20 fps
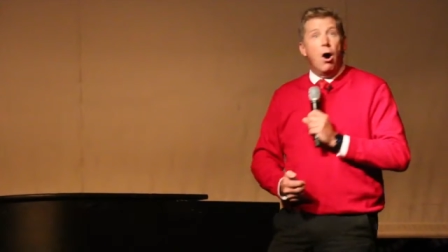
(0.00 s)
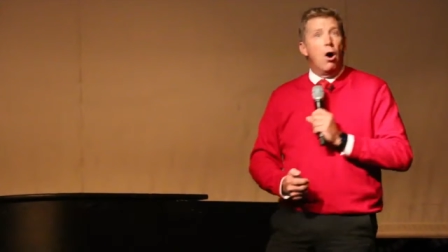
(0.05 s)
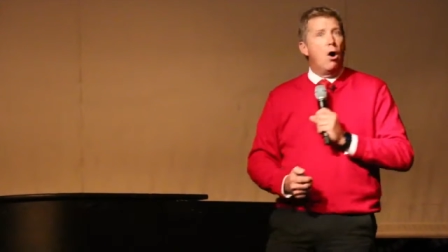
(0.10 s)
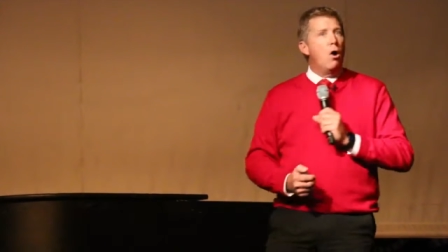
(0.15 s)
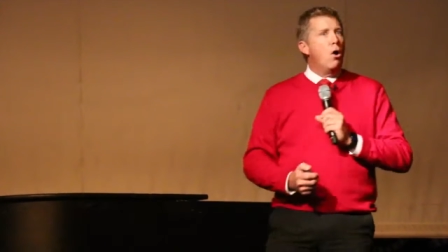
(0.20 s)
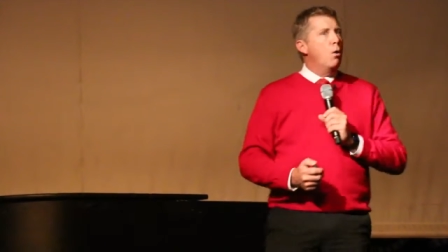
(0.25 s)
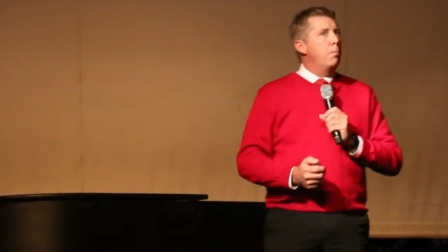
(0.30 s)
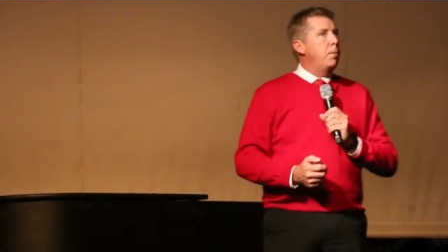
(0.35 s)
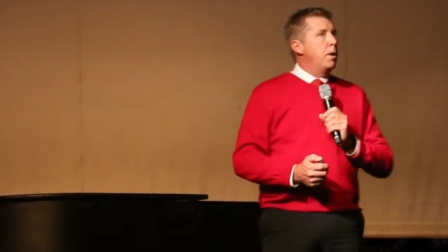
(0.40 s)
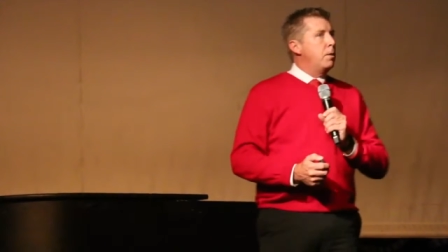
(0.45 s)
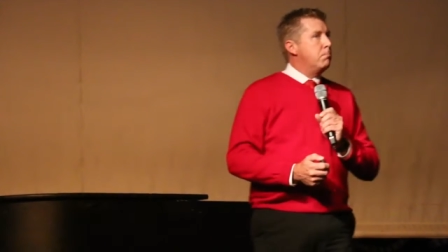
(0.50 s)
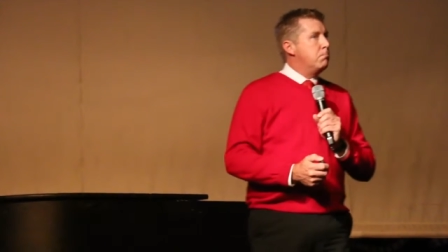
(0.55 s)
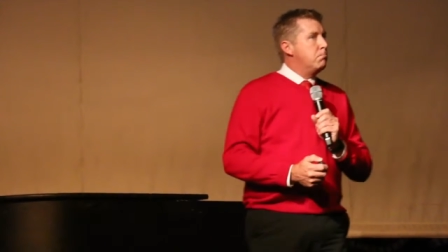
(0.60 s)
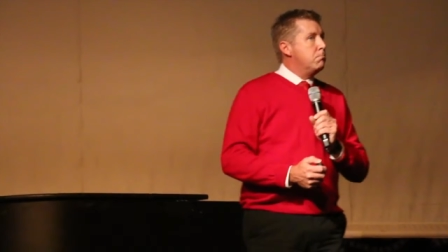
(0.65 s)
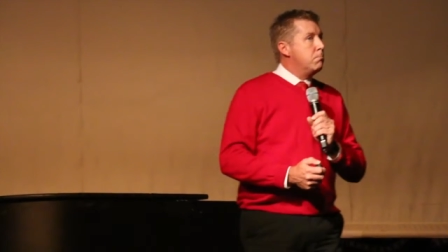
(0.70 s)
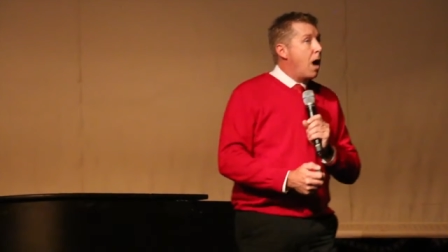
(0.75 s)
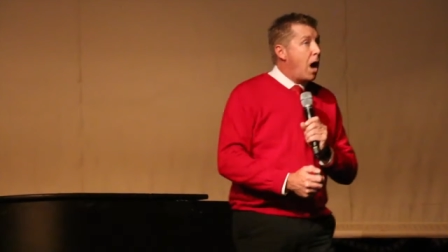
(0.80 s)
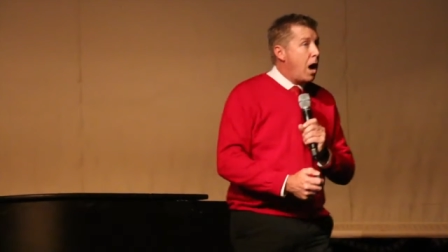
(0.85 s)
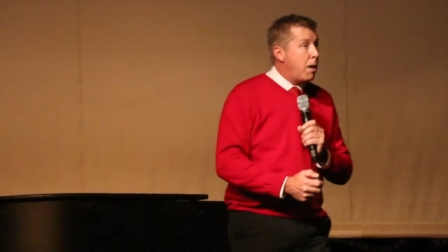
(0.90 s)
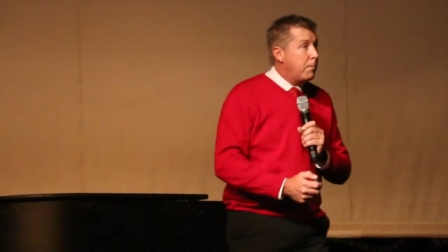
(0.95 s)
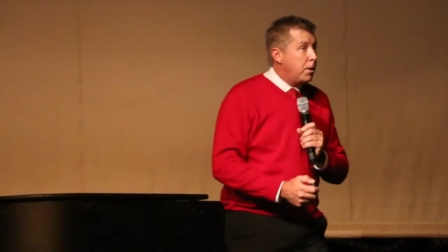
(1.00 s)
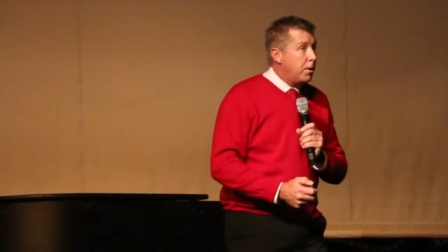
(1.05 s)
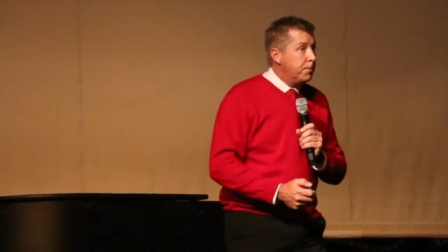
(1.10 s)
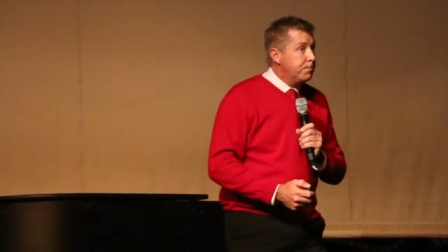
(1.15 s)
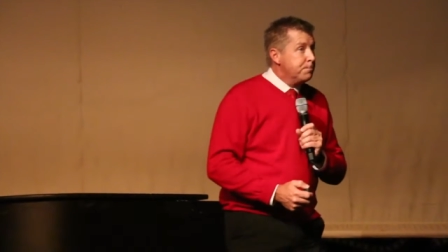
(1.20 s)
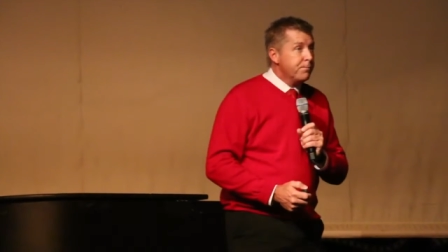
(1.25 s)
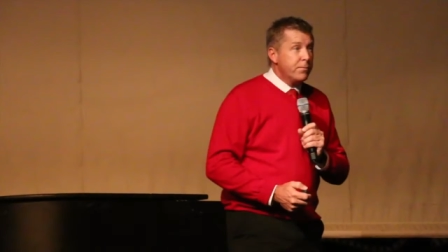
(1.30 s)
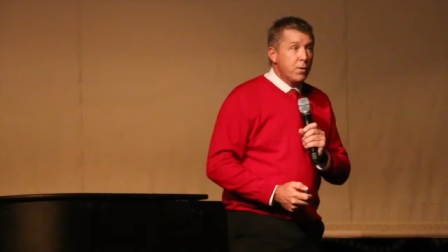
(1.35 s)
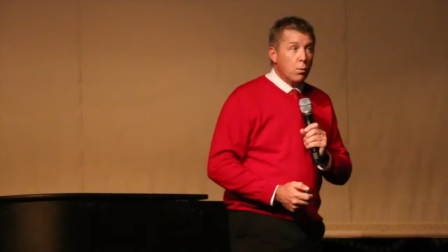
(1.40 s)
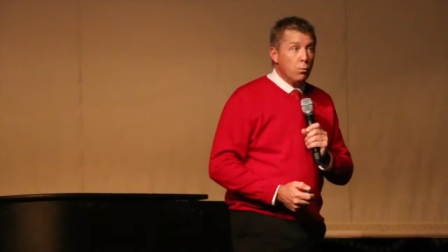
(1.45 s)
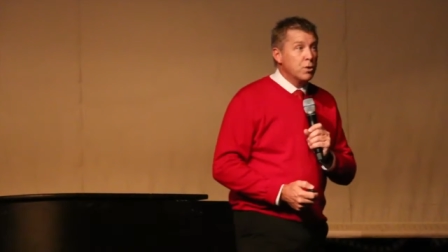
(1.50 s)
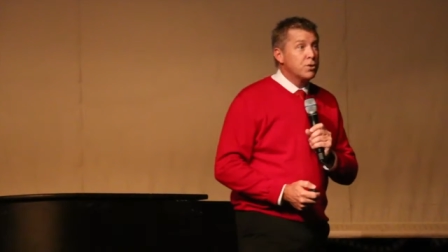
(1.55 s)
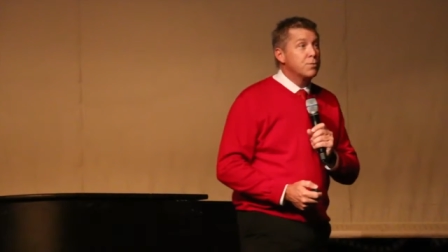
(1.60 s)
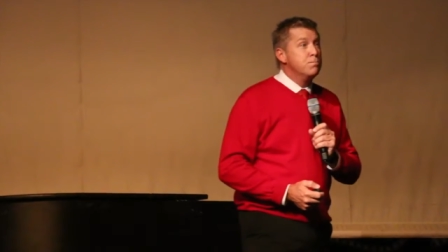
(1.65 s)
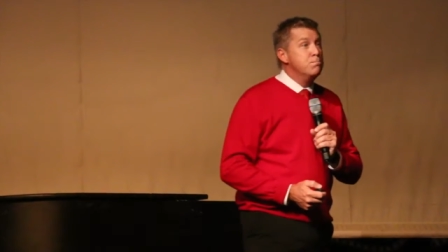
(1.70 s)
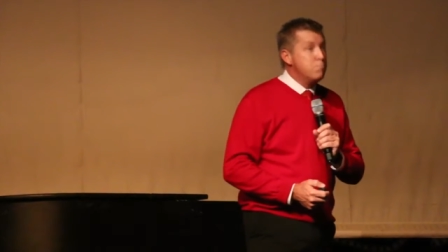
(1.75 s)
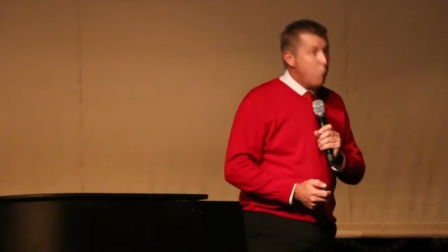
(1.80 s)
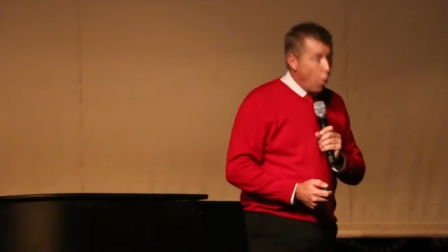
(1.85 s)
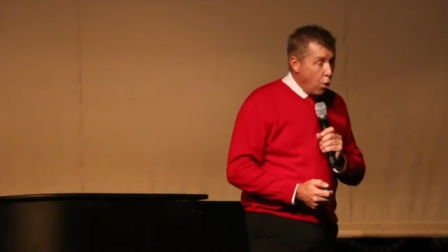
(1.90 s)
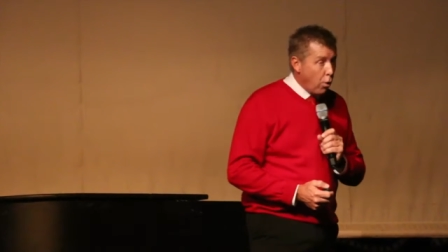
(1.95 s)
Oh, but Mama
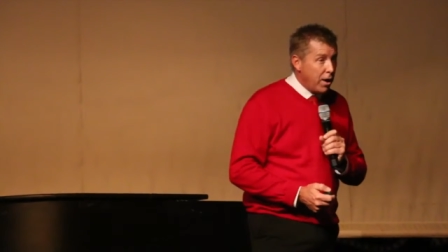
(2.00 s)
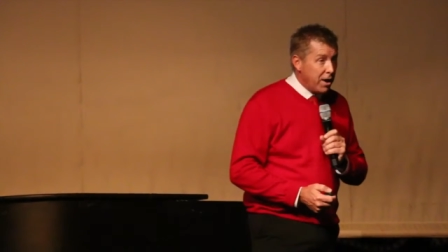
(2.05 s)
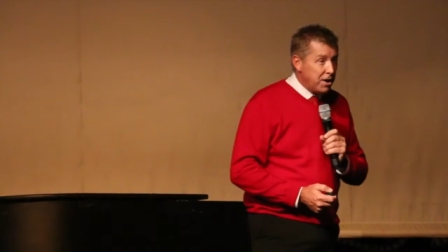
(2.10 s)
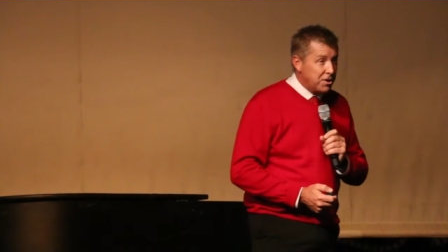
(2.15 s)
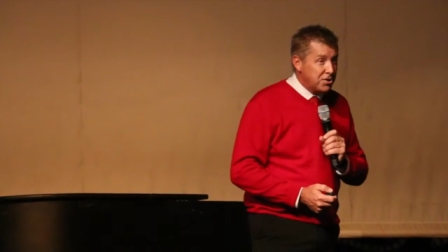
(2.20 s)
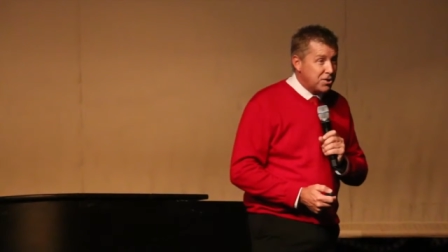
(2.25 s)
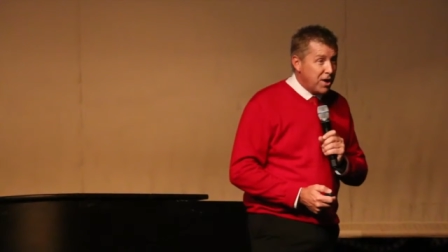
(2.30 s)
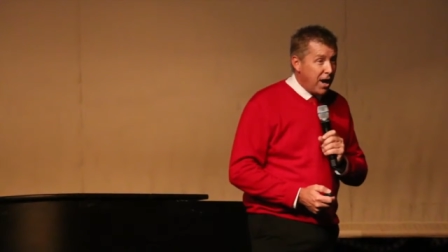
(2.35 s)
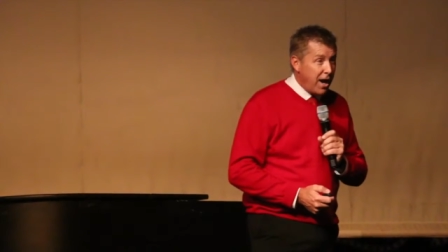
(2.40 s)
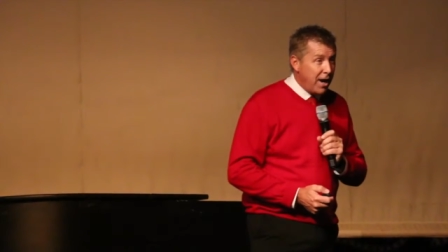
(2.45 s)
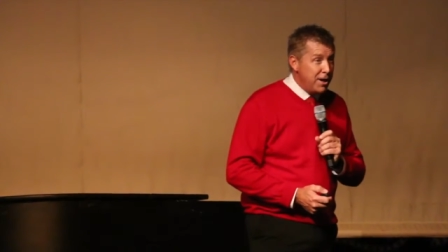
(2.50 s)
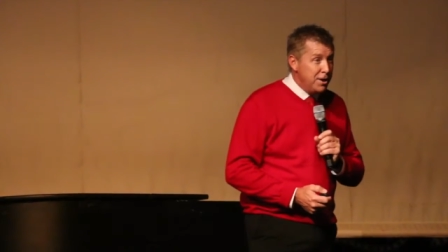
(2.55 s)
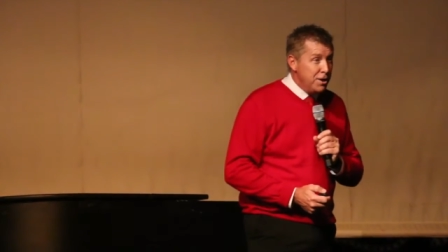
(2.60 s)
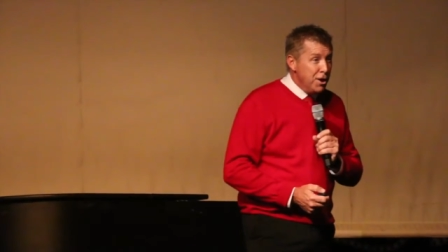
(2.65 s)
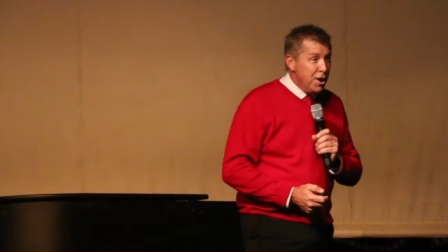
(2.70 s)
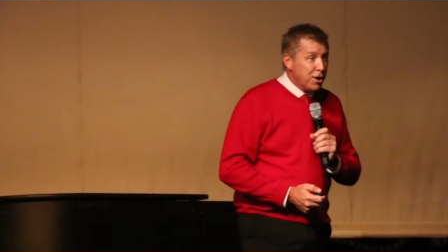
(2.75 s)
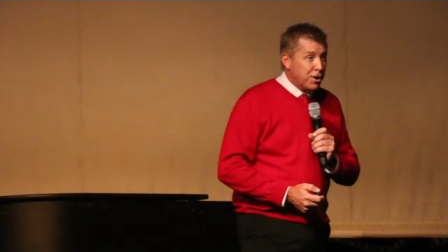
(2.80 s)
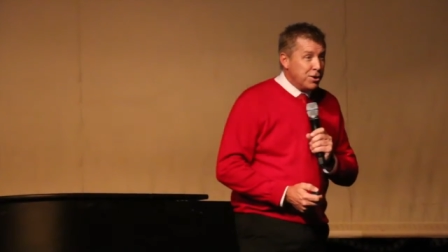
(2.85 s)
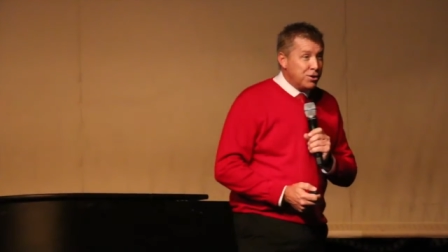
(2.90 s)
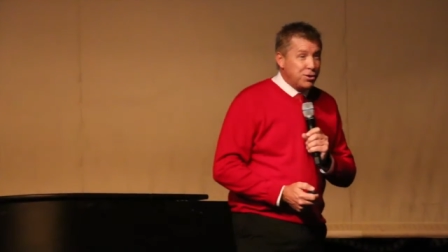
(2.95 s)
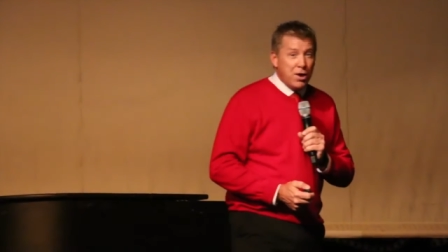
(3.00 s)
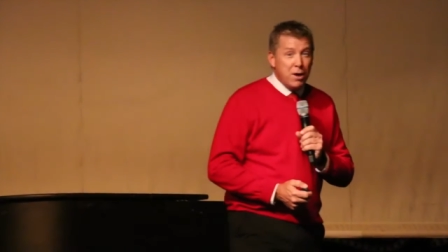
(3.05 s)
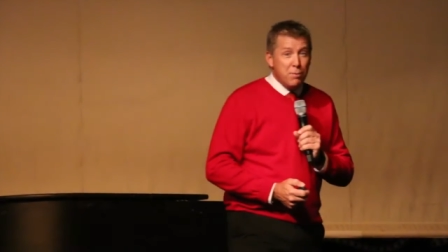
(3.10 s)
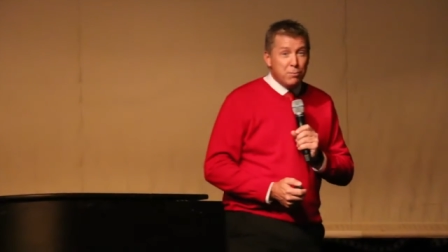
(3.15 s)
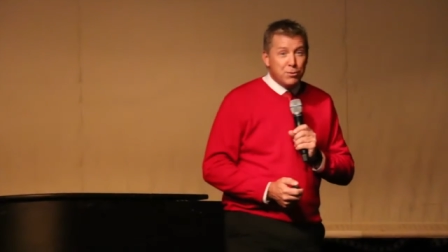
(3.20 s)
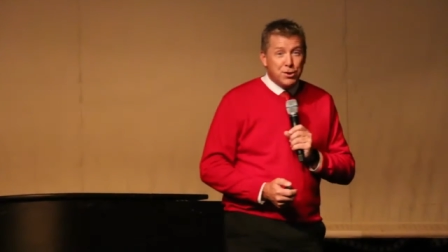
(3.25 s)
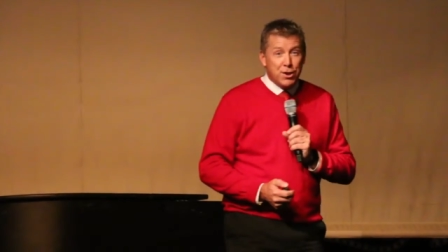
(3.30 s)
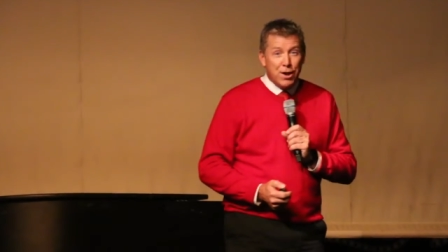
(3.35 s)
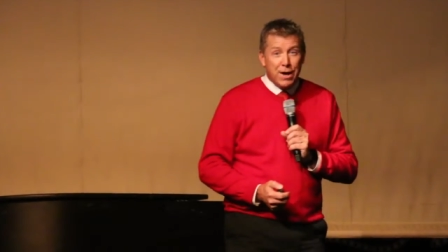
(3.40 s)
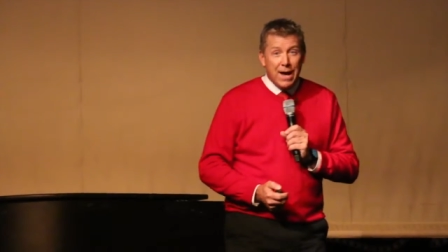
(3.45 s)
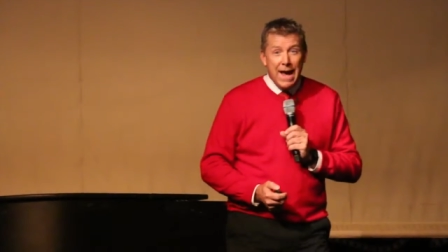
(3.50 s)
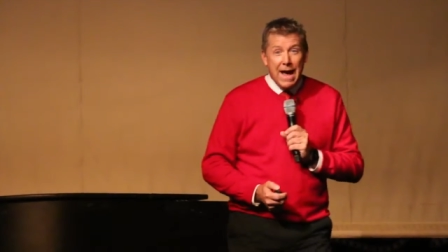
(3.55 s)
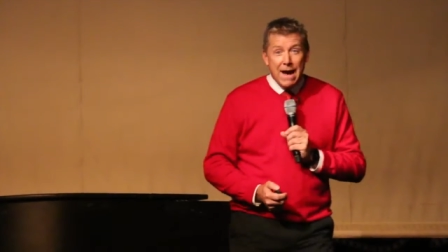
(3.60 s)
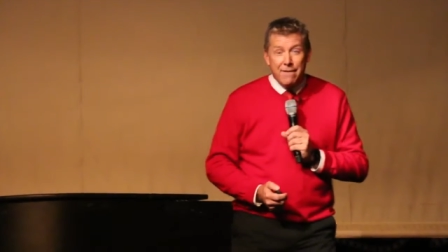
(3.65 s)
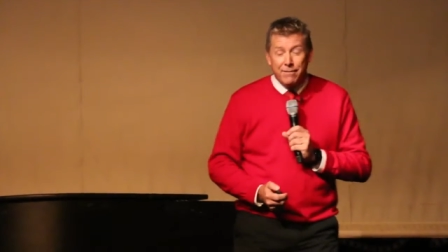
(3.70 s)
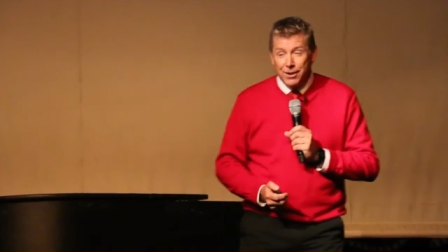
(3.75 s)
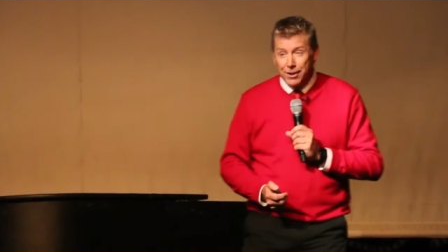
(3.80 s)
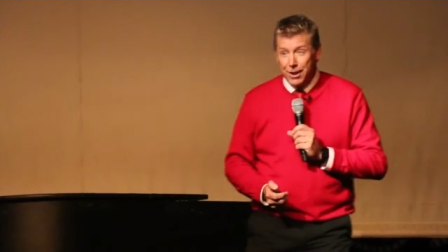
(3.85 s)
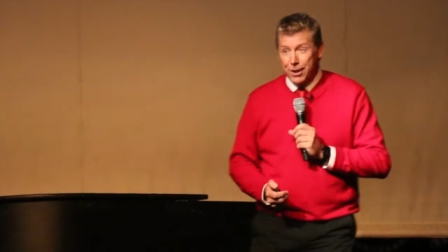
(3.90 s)
was more excited because she was going to have a